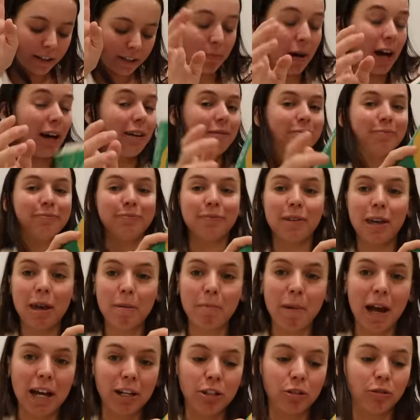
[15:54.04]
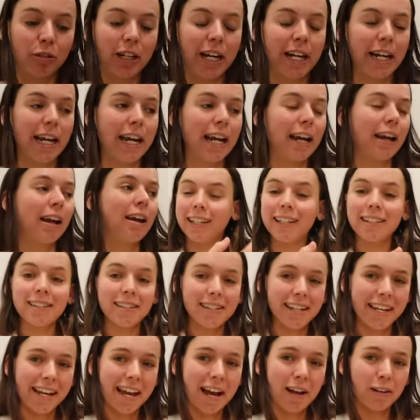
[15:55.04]
But I'm back to reading. Let's
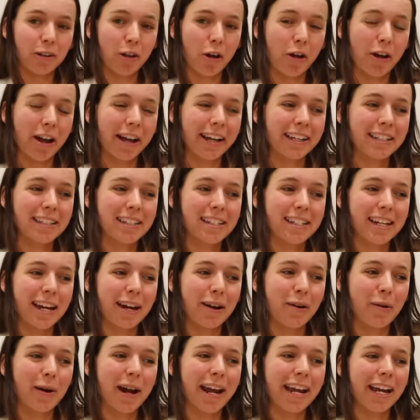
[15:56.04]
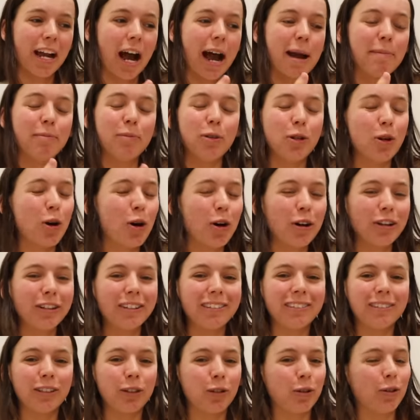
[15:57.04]
see how long I can stay awake. I'm
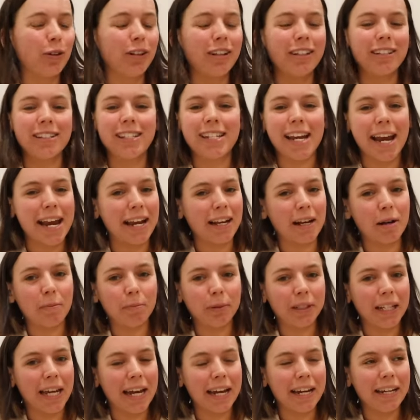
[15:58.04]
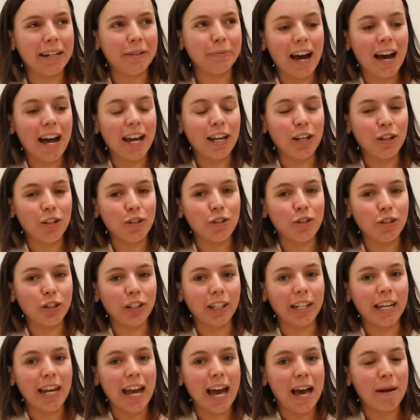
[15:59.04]
not good at staying up late. I
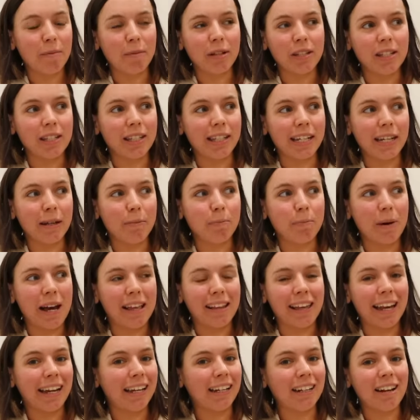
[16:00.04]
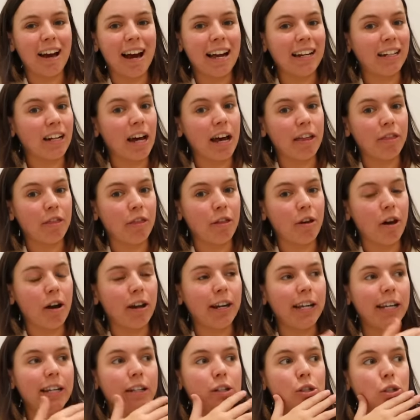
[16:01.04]
usually am asleep by like 9,
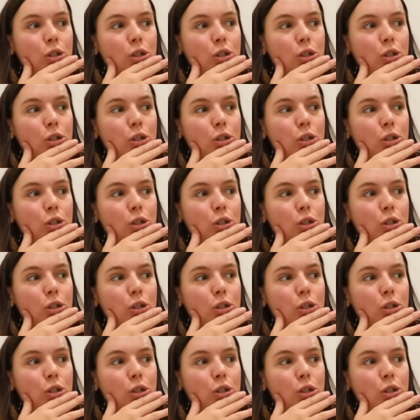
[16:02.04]
9:30.